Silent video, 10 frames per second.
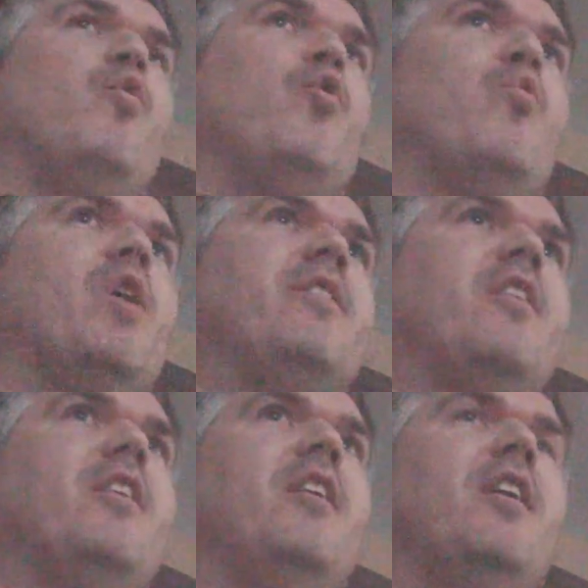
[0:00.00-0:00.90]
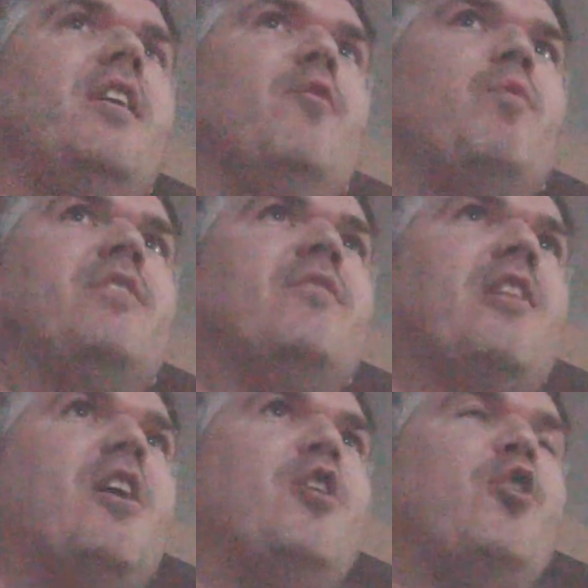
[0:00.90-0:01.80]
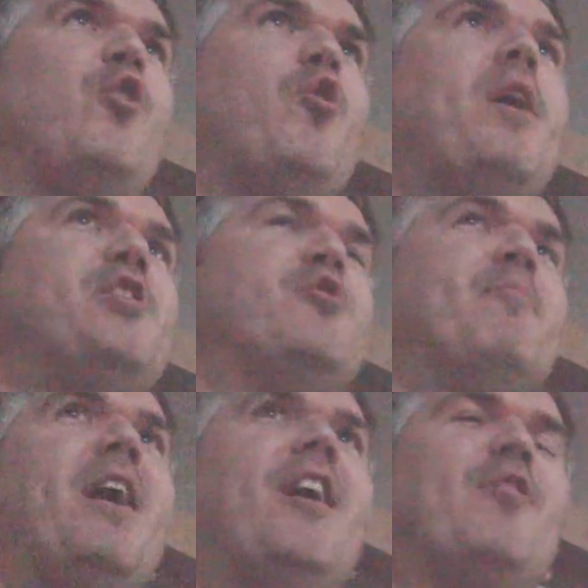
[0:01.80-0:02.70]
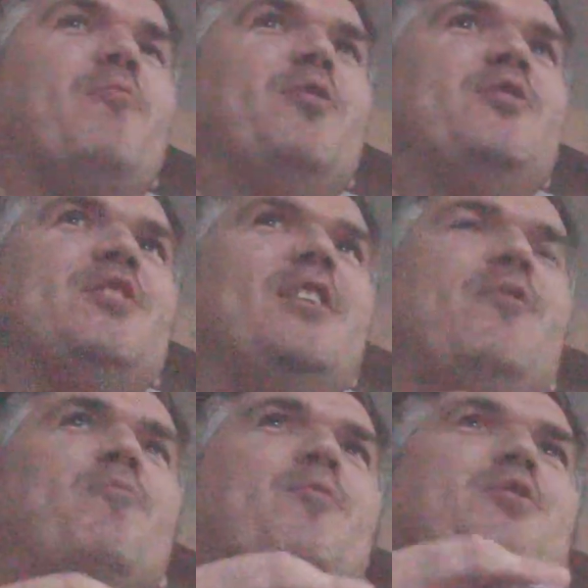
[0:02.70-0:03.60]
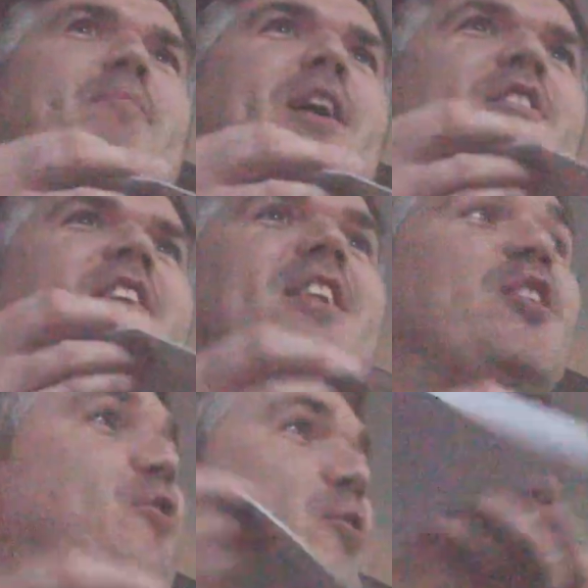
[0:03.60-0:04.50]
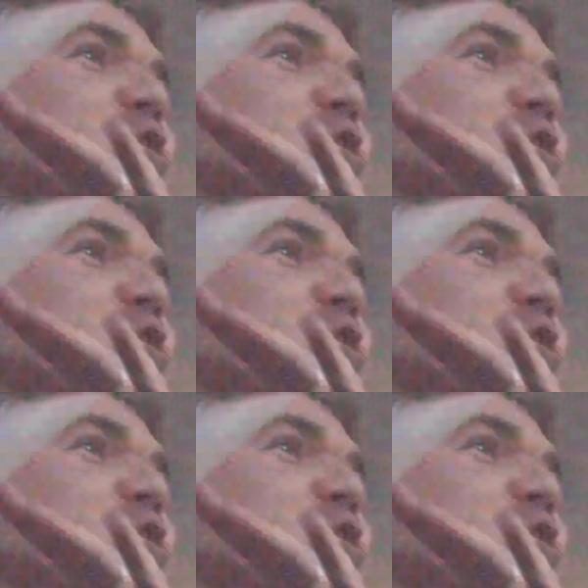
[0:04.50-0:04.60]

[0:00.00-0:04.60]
One slight question mark was about the sort of